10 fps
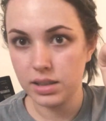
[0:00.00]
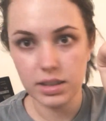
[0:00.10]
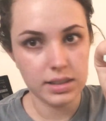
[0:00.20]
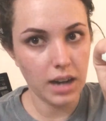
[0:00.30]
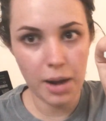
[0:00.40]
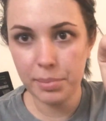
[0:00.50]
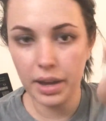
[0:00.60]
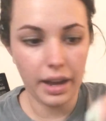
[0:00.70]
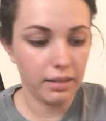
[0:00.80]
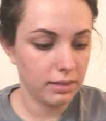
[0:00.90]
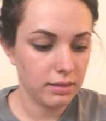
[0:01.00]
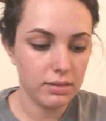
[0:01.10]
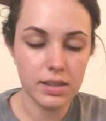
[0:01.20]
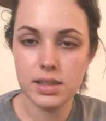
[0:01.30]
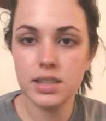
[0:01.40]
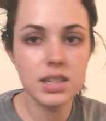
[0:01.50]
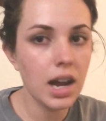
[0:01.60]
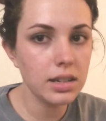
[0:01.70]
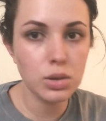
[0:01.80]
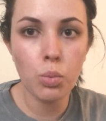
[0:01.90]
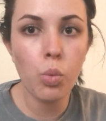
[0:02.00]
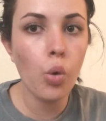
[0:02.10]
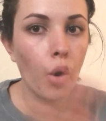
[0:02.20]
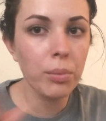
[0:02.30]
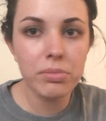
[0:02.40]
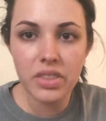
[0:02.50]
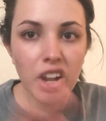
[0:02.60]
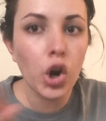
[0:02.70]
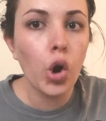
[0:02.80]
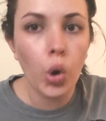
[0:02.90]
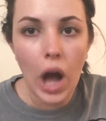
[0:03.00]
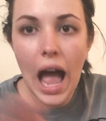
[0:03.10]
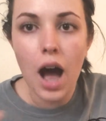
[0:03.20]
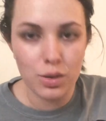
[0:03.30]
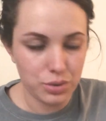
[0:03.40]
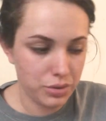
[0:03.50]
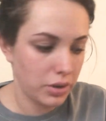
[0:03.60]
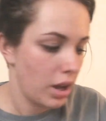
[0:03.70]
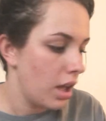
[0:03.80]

It's not big. This is not to warm their whole house.